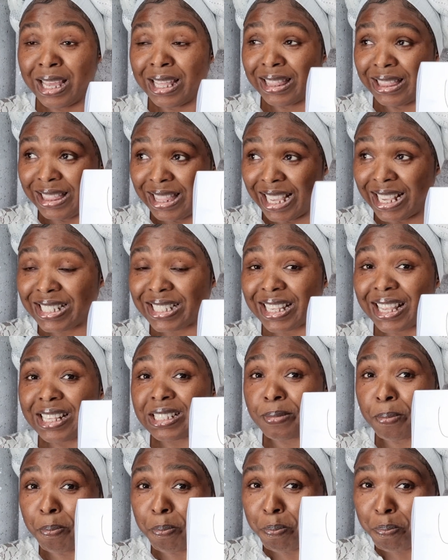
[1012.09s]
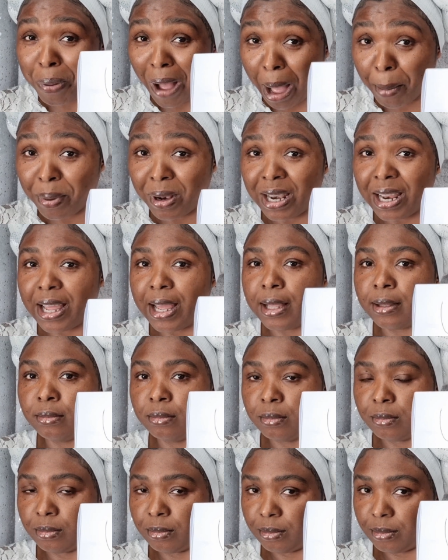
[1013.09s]
This is Babylon,
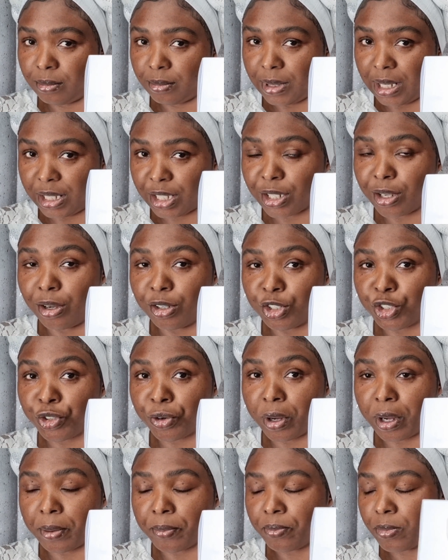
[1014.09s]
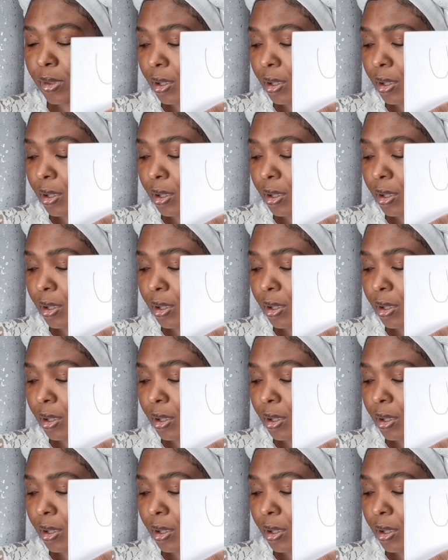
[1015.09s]
this country.